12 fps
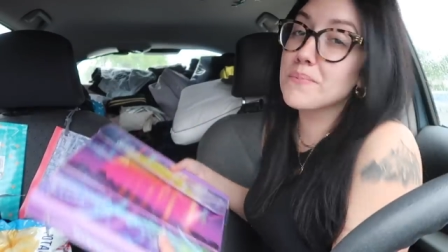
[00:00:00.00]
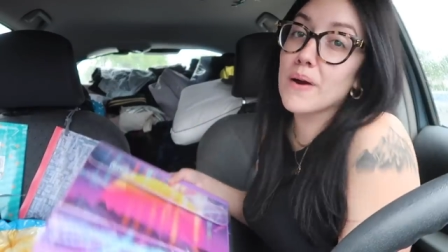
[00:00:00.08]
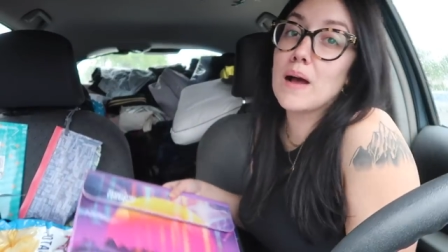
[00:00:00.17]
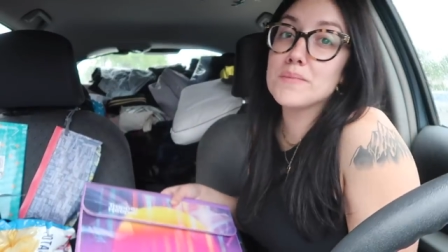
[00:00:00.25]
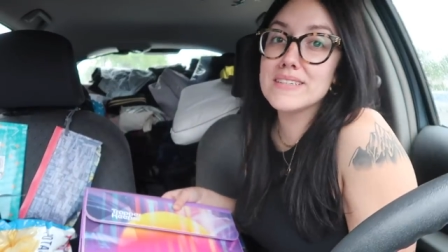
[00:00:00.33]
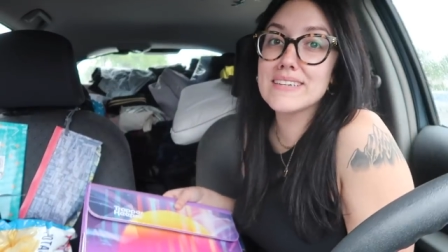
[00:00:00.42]

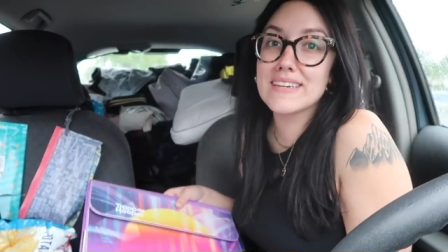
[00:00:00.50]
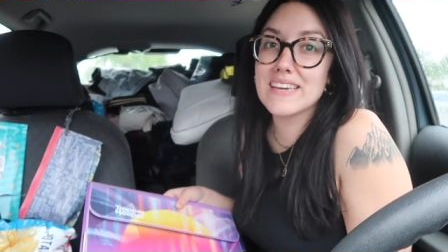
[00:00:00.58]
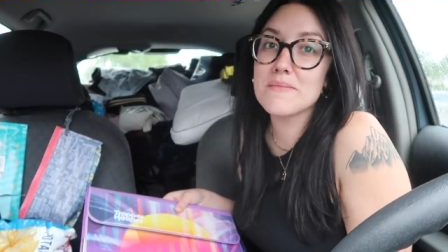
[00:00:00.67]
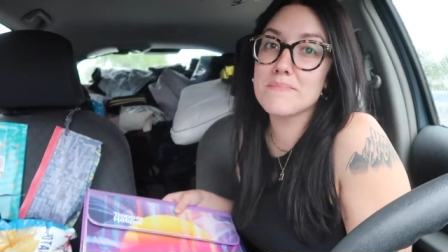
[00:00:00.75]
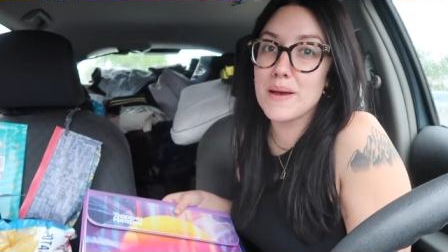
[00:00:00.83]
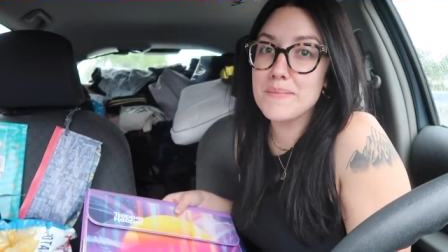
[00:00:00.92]
probably
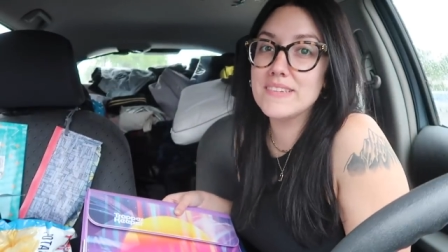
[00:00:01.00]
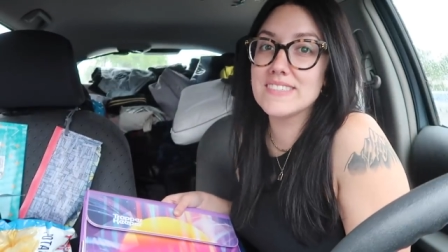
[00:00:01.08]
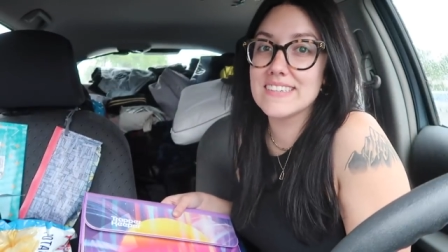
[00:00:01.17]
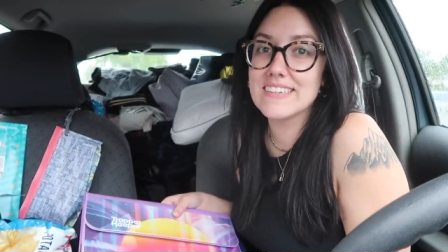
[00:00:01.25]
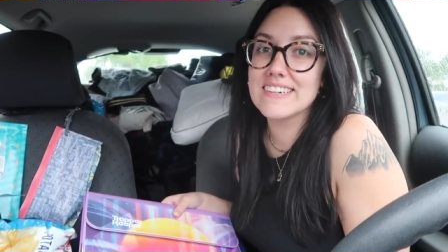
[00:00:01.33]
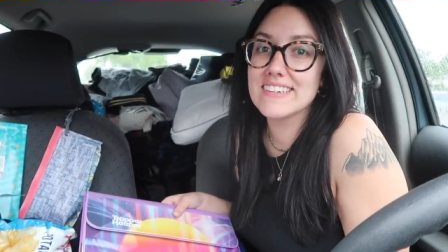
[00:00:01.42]
keep my
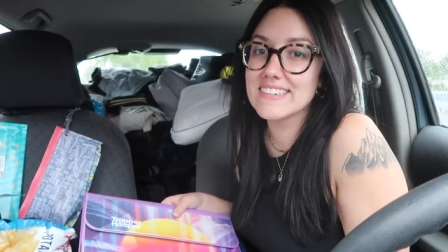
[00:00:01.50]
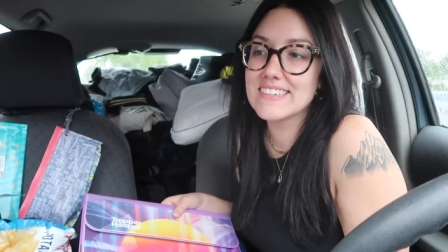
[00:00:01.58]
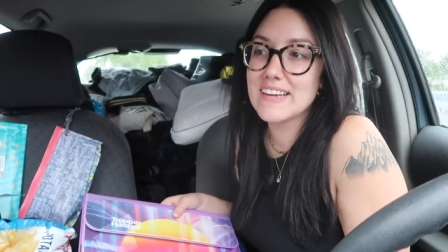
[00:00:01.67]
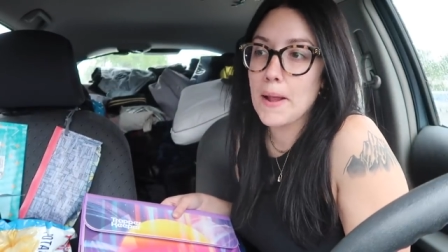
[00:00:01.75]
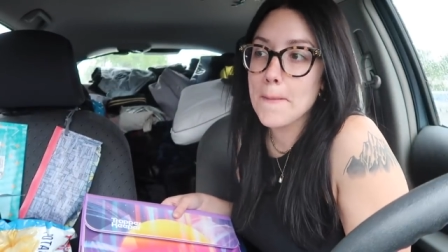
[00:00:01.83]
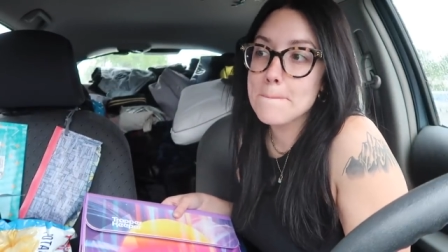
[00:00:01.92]
bills in here.
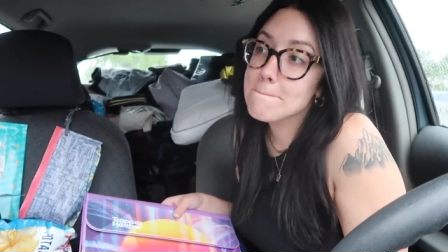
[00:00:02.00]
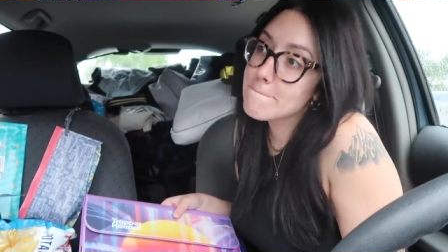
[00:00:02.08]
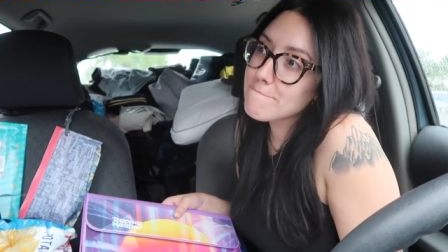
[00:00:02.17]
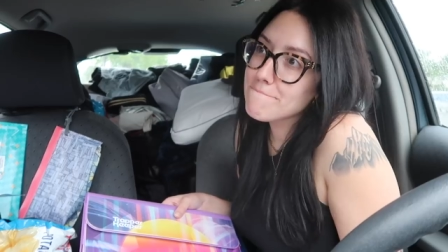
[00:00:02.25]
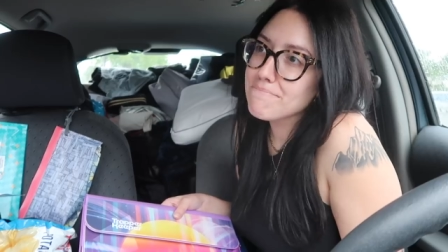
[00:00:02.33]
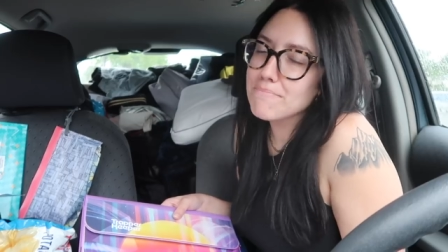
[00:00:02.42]

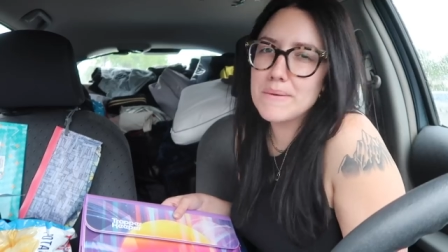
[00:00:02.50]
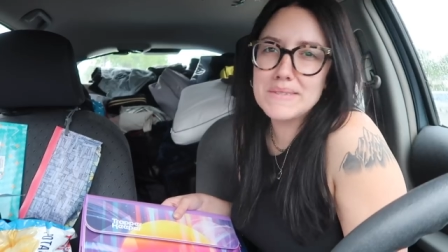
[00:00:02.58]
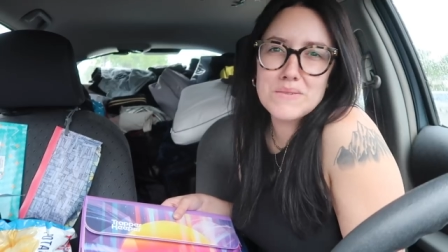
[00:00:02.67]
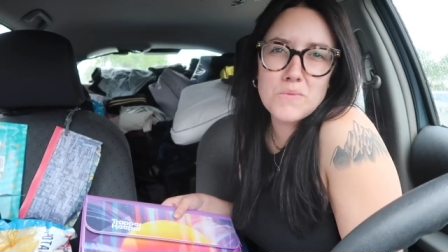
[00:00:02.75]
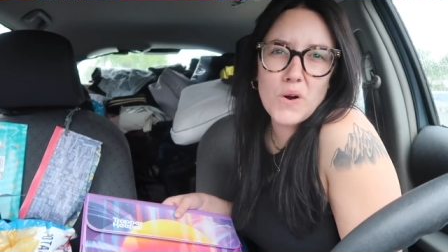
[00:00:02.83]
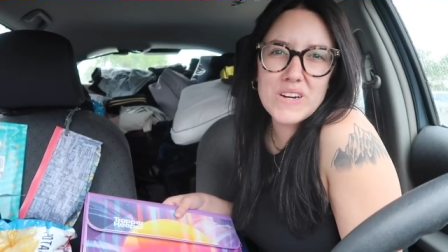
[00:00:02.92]
Maybe
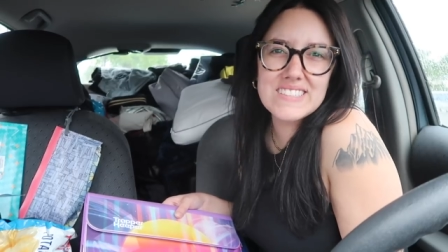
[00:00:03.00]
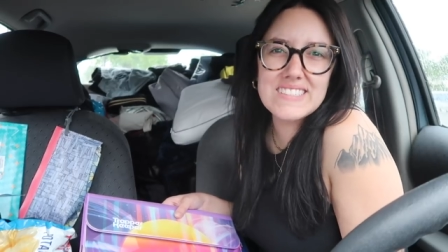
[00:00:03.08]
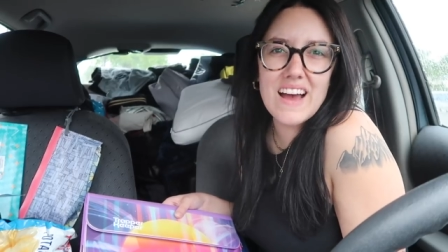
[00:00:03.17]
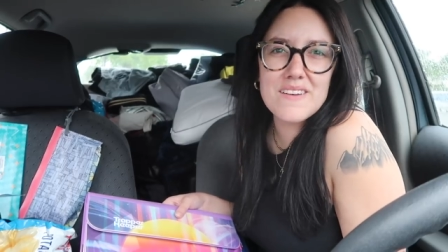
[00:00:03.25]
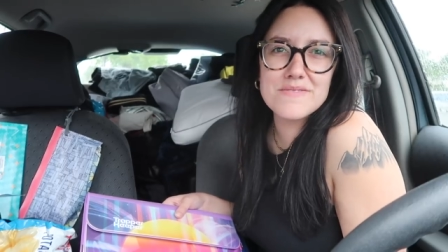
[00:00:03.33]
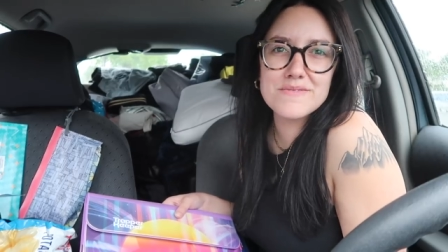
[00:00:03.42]
some work
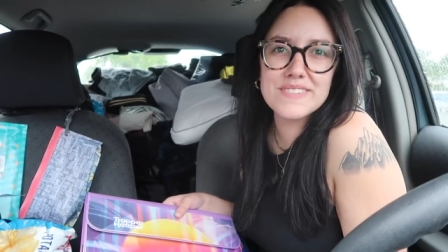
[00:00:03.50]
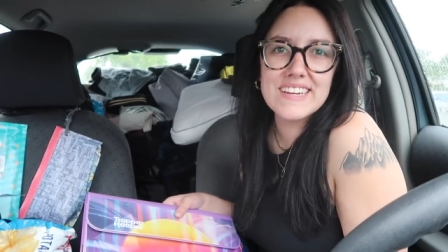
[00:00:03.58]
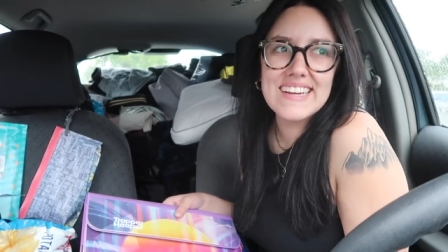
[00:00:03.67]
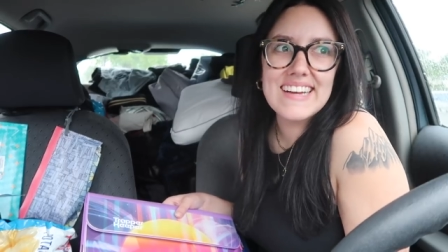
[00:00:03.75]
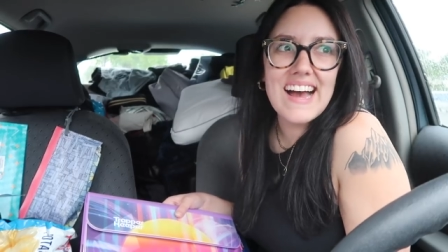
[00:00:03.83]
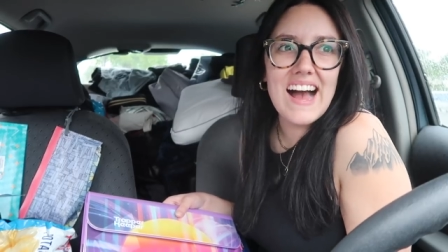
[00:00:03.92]
stuff
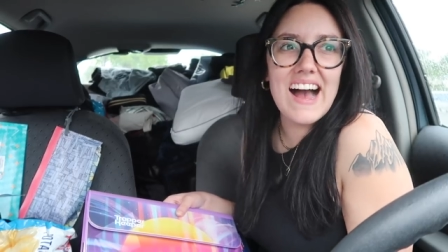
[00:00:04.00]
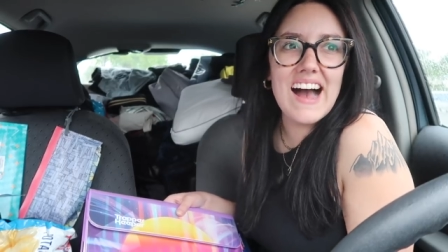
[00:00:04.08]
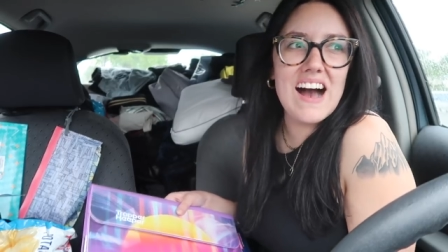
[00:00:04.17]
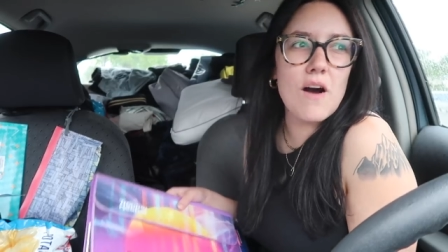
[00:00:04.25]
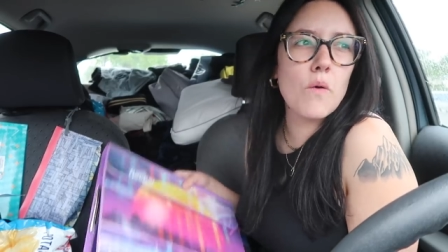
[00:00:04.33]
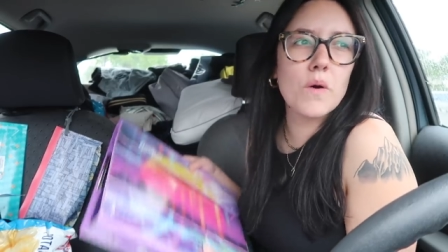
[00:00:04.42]

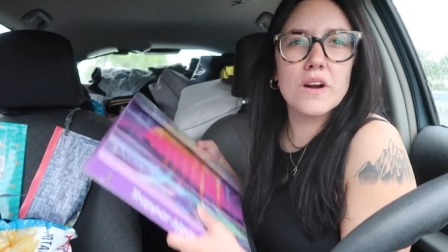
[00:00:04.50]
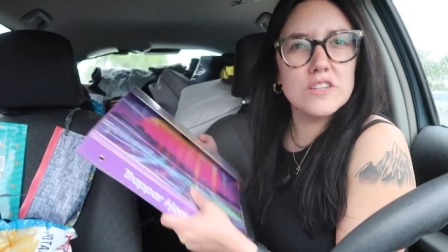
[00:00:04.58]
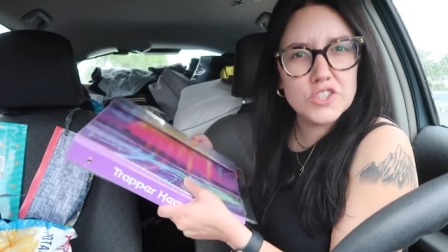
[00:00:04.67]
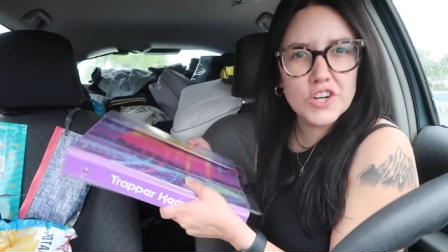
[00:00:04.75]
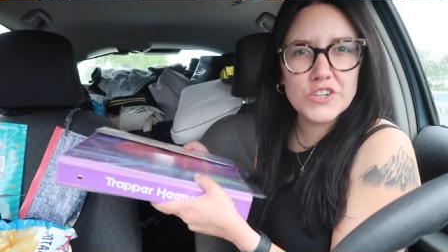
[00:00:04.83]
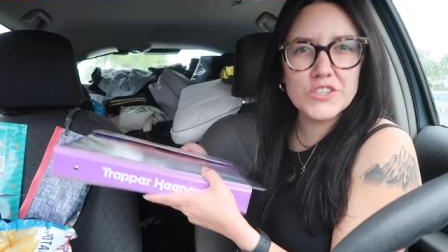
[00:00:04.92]
or a
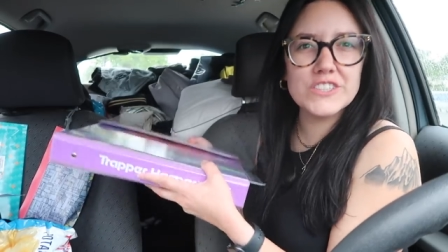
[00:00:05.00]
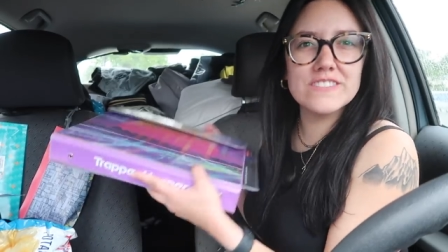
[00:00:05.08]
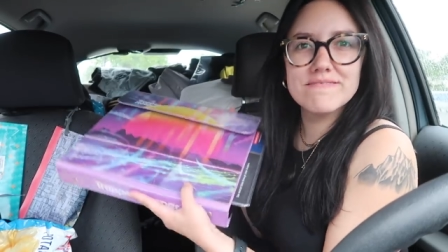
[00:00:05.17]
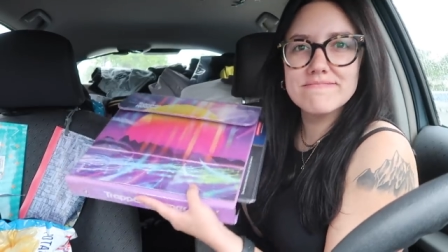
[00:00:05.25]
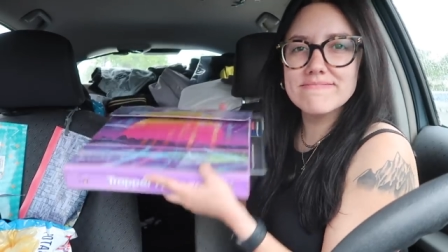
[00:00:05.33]
journal.